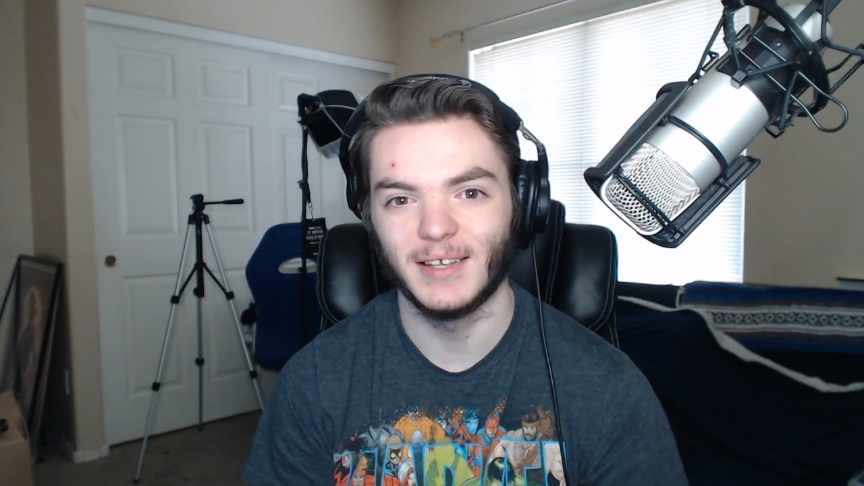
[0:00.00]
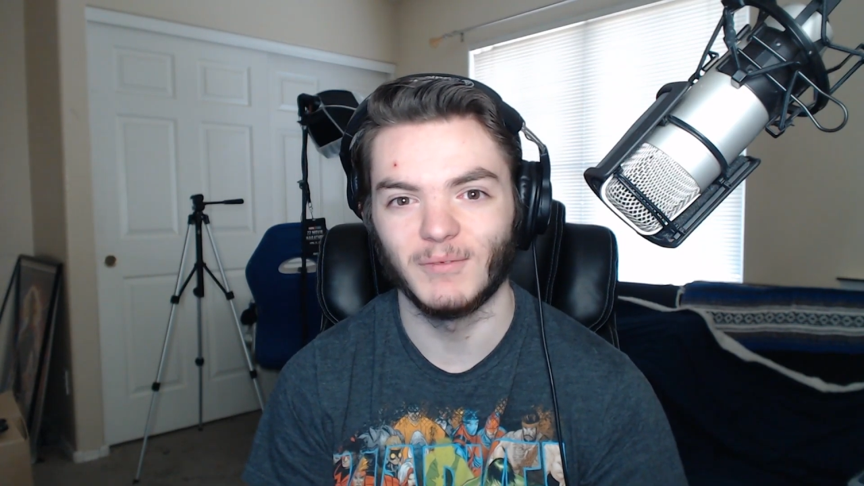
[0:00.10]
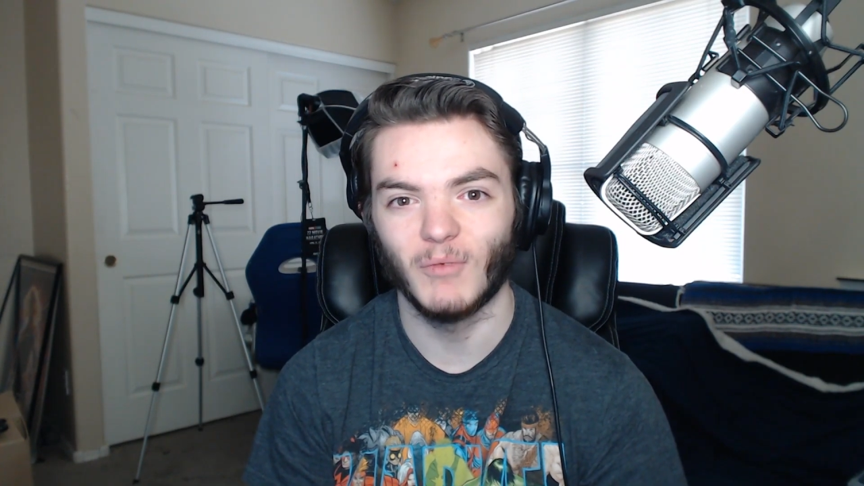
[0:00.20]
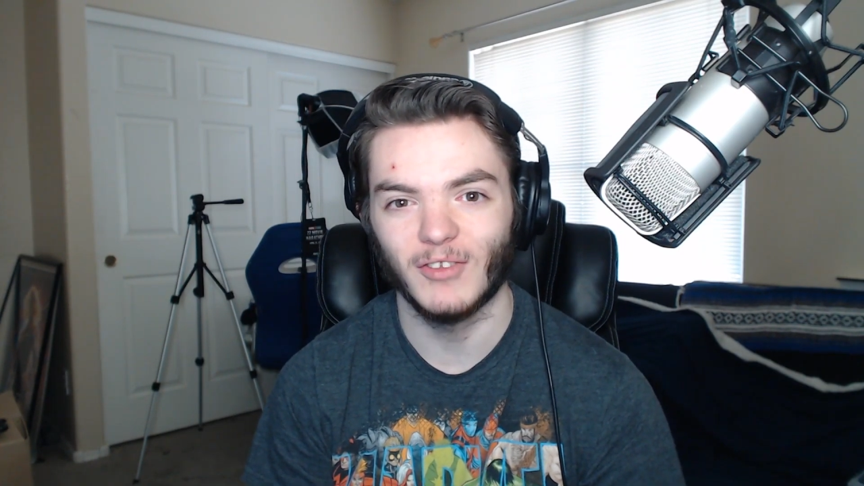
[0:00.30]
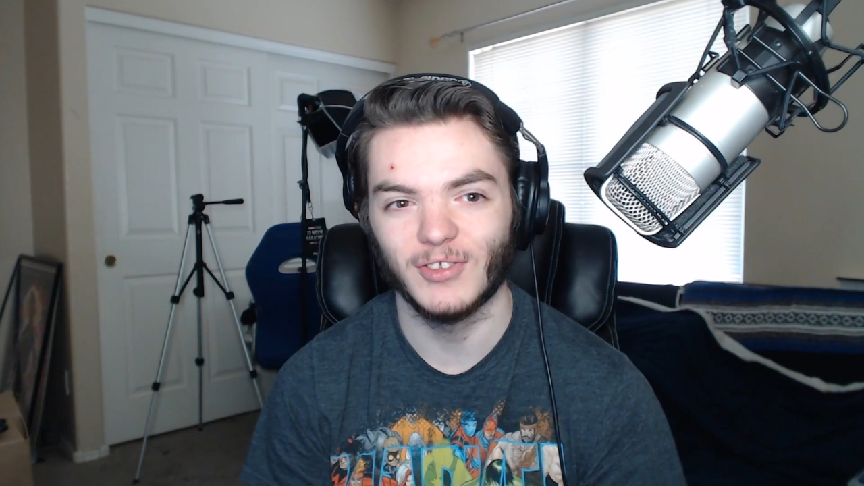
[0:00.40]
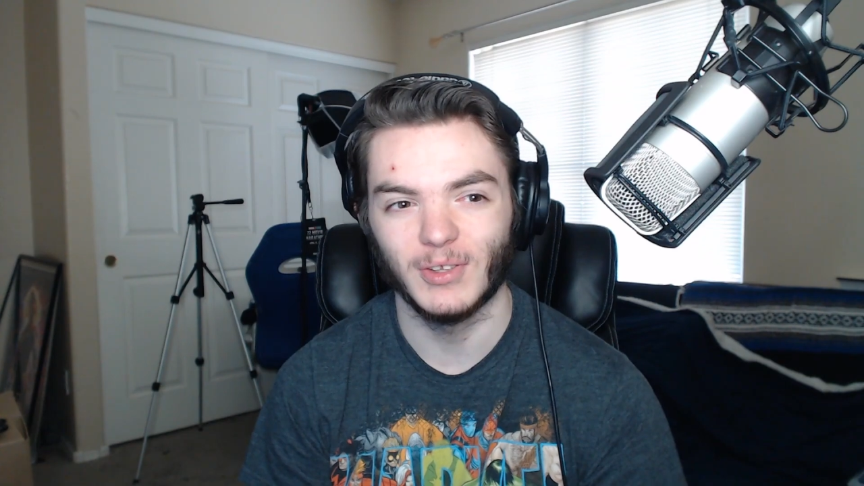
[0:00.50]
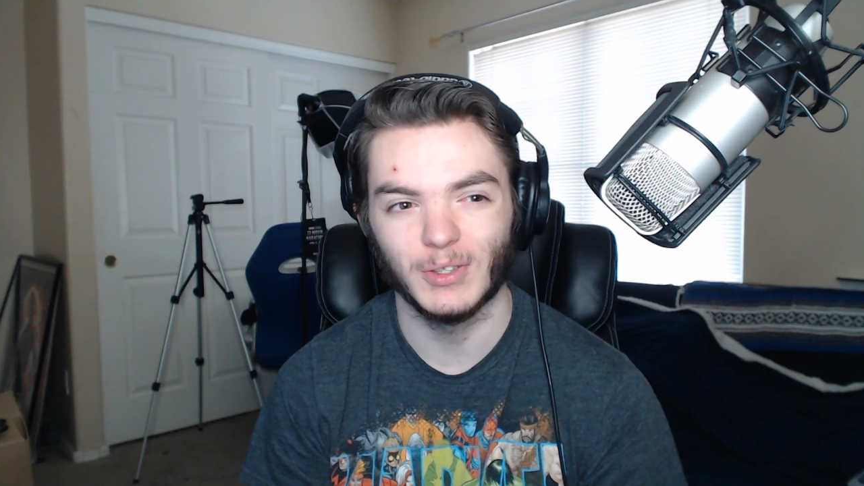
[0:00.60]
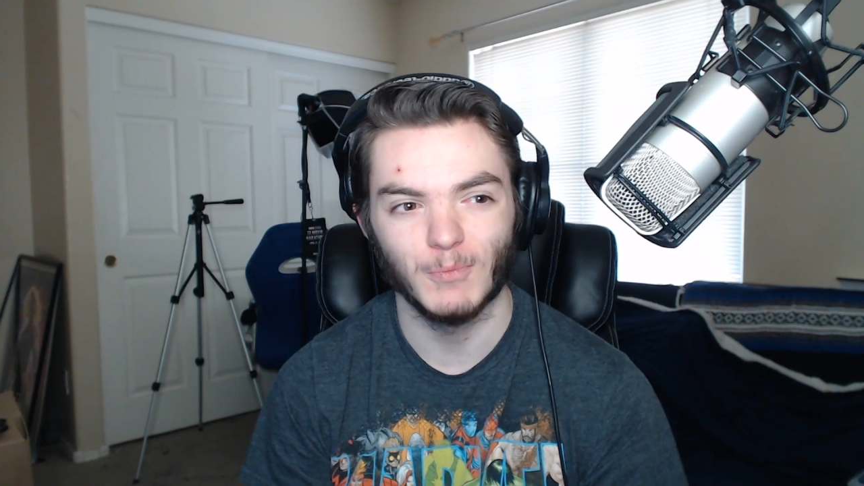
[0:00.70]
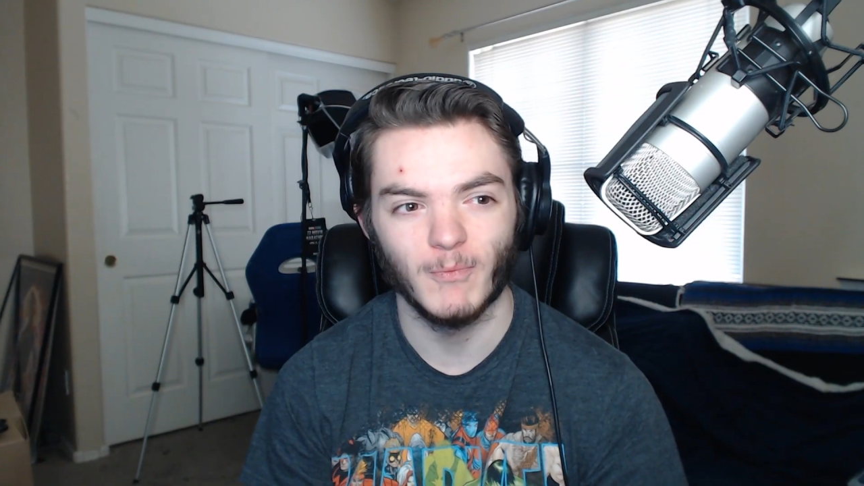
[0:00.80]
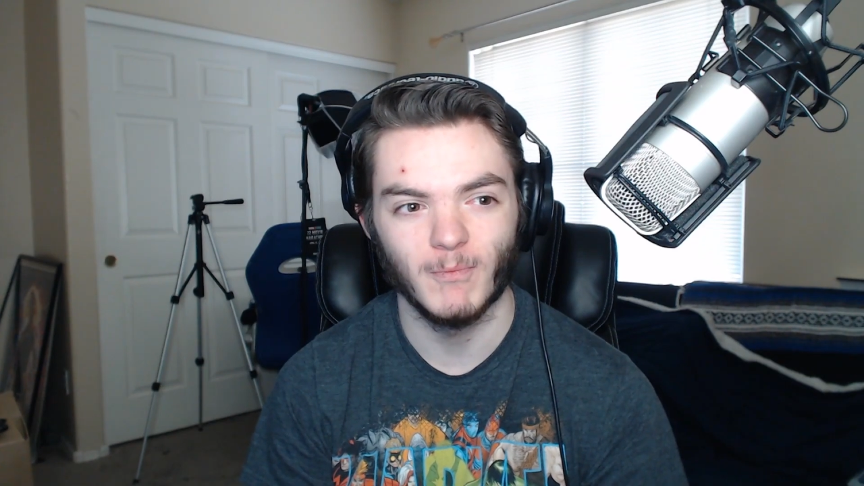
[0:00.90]
in watching
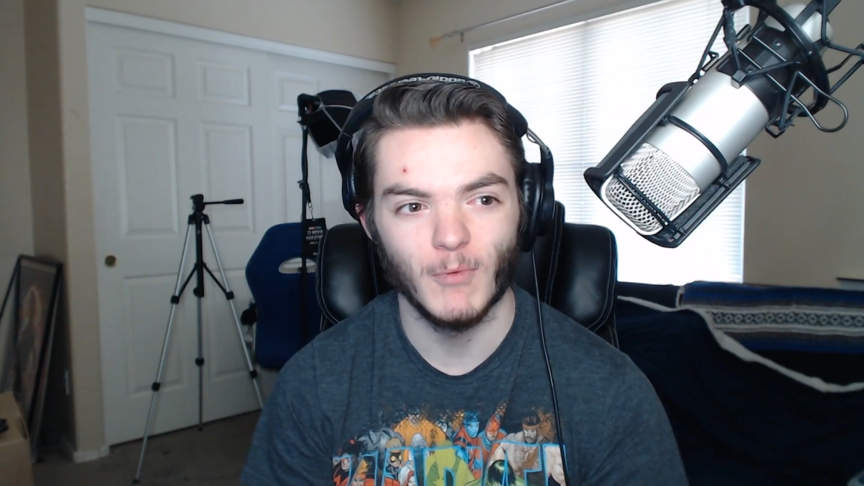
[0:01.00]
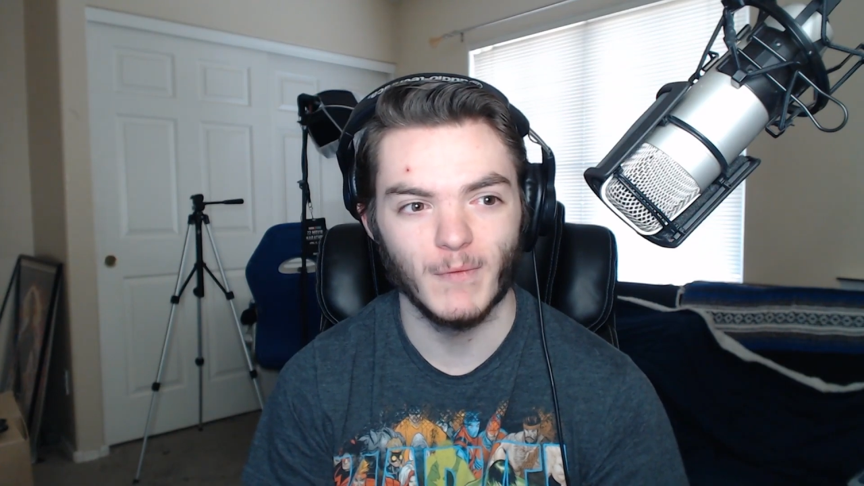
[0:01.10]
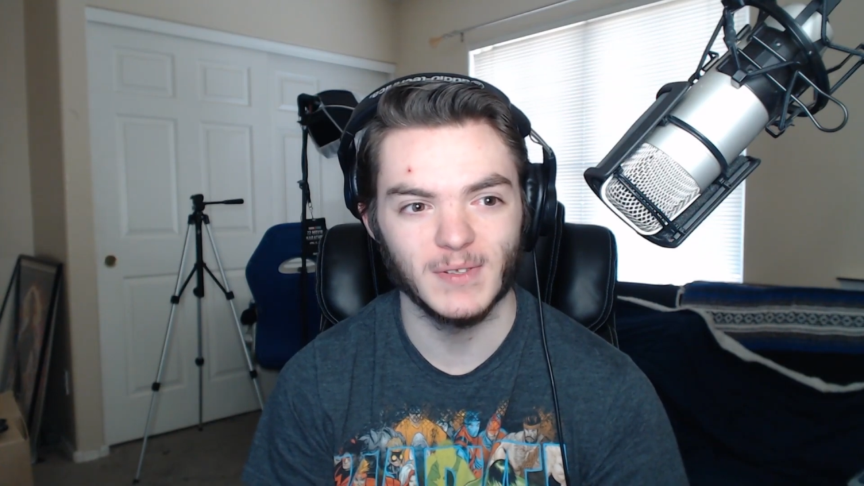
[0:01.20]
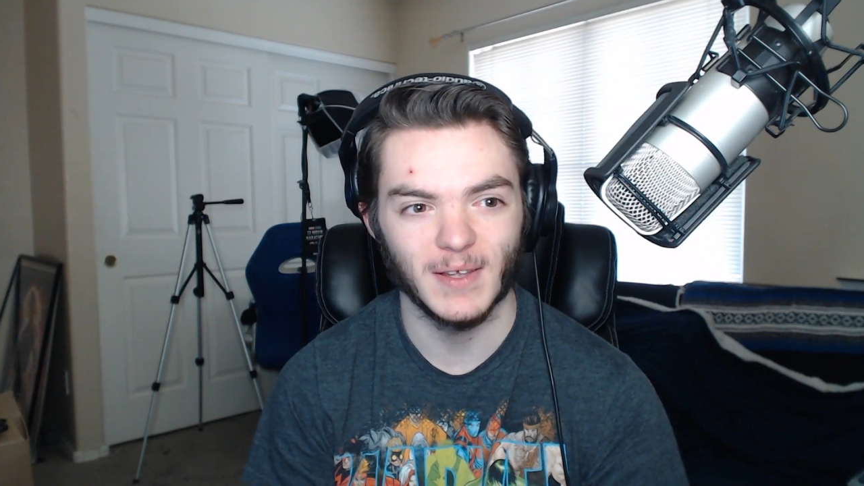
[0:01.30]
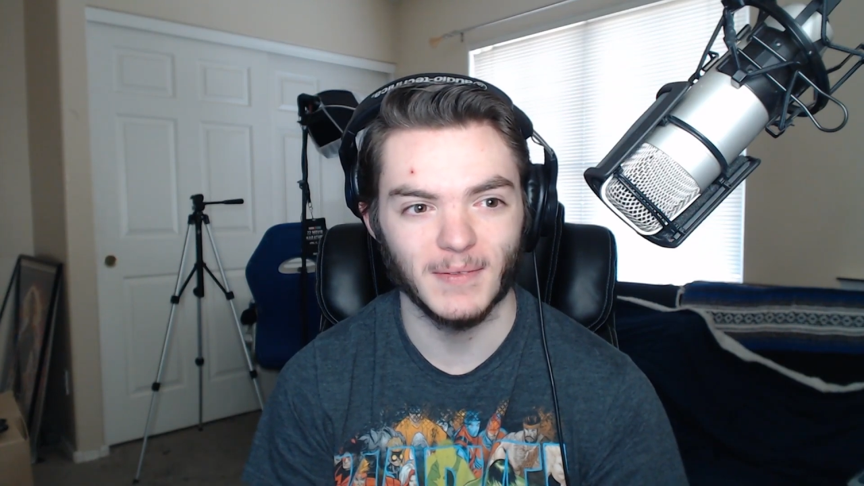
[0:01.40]
those movies.